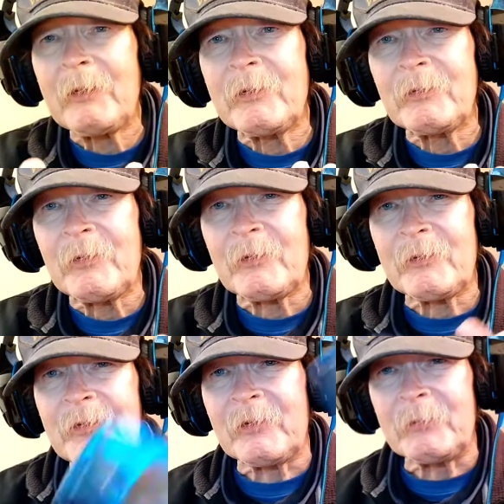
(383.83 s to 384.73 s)
And you'll
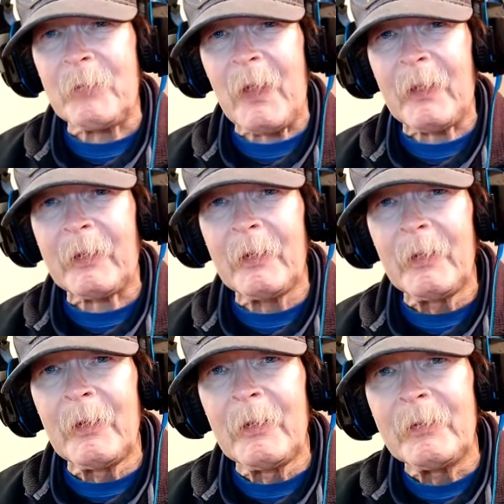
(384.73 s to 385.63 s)
notice on the back,
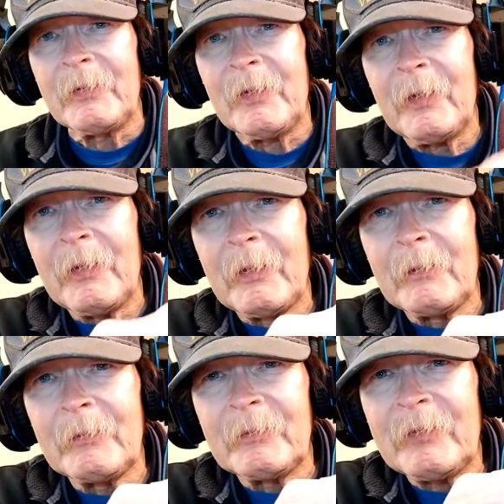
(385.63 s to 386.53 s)
yeah,
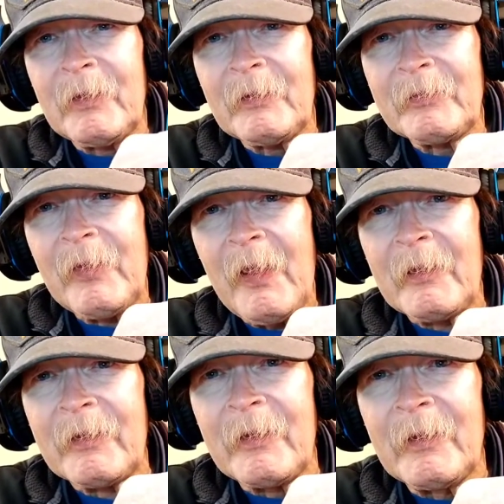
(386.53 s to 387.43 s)
what the hell's
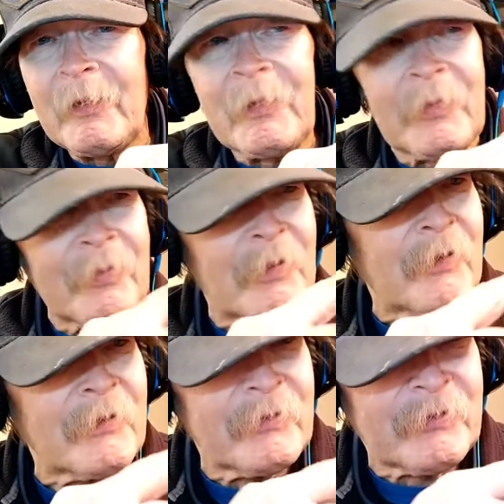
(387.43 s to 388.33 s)
that?
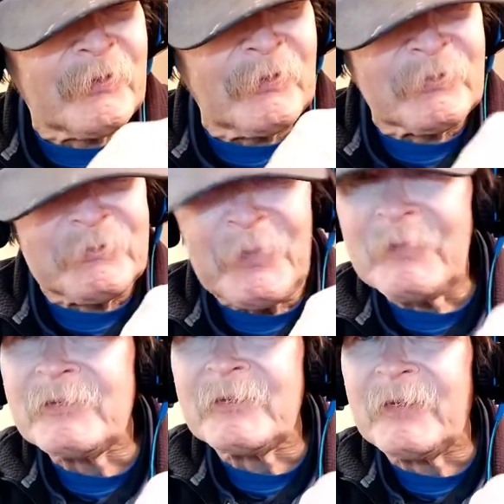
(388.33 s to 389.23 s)
That is called a
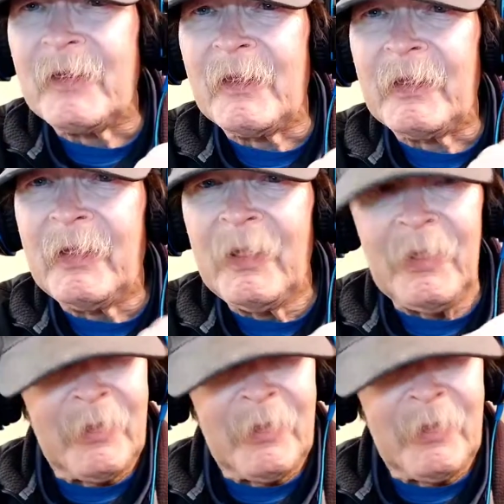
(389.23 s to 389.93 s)
magic tag.